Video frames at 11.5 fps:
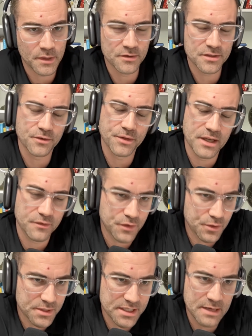It was only a
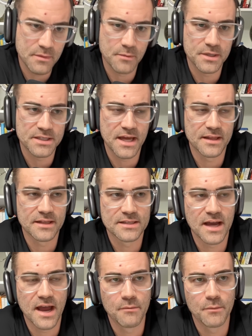few team members at the
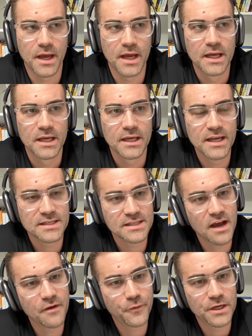time, but it's
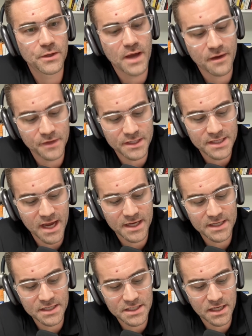tough when you have a
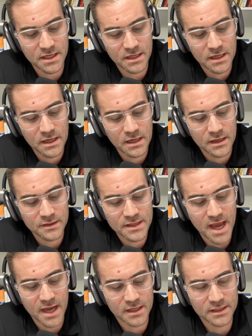technician
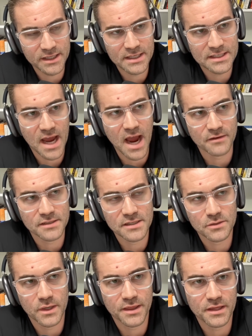that cleans houses
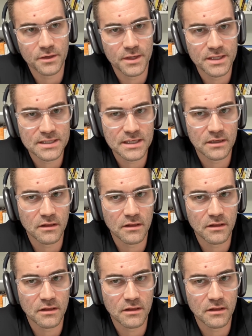with you until